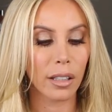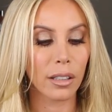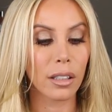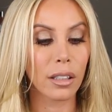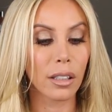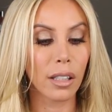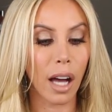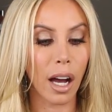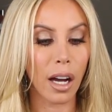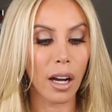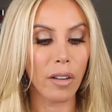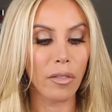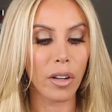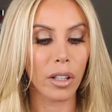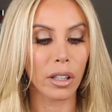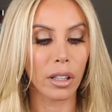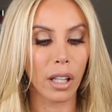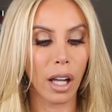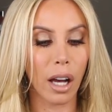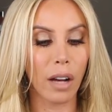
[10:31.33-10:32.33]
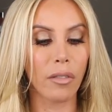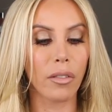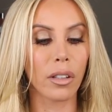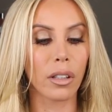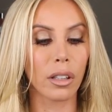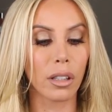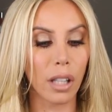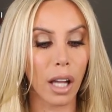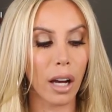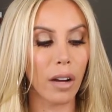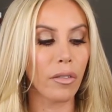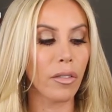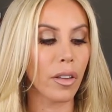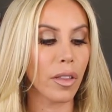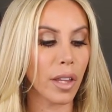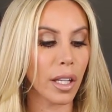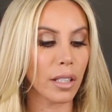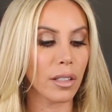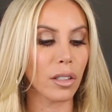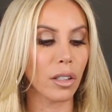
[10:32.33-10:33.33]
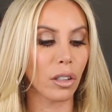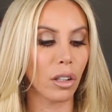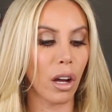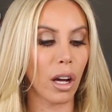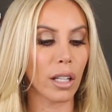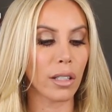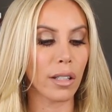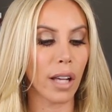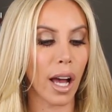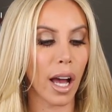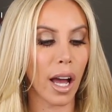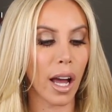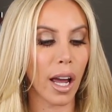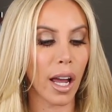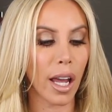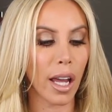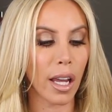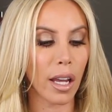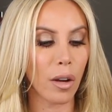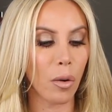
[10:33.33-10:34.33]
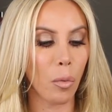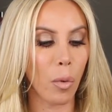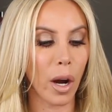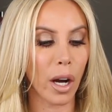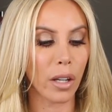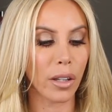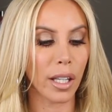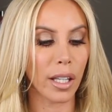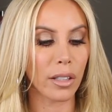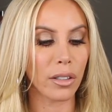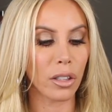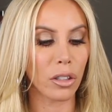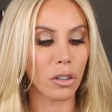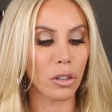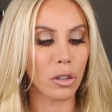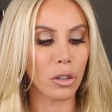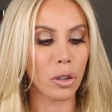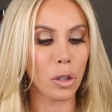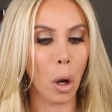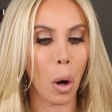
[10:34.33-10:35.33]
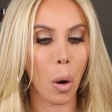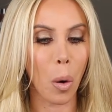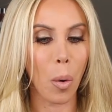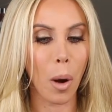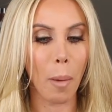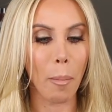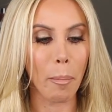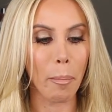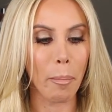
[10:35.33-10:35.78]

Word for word: Love, love, love this gloss. I wear this so